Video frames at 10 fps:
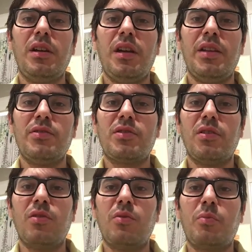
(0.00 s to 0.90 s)
And
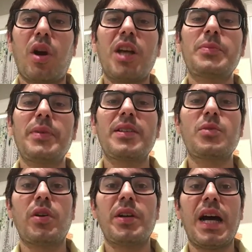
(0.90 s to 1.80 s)
so prospects
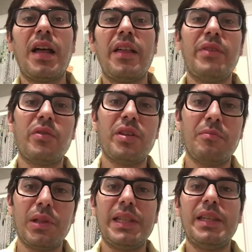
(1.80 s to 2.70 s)
were not very
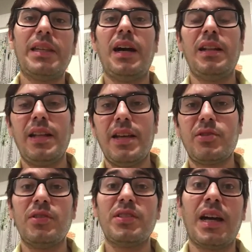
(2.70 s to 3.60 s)
bleak unless
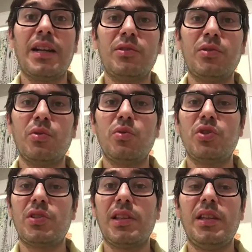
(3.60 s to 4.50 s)
you decided to
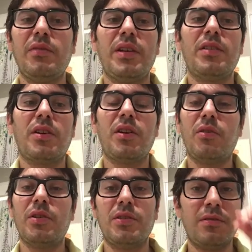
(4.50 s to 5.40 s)
just leave and
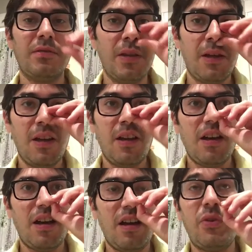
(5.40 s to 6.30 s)
go. And
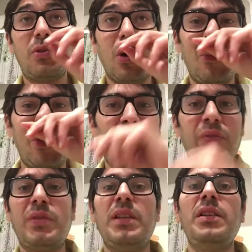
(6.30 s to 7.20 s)
if you told me
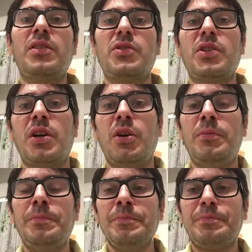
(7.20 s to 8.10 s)
15 years
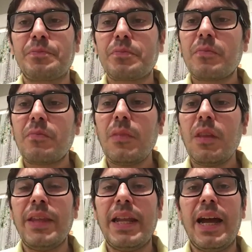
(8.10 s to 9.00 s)
ago
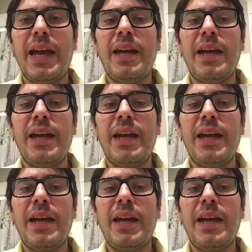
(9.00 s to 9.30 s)
that I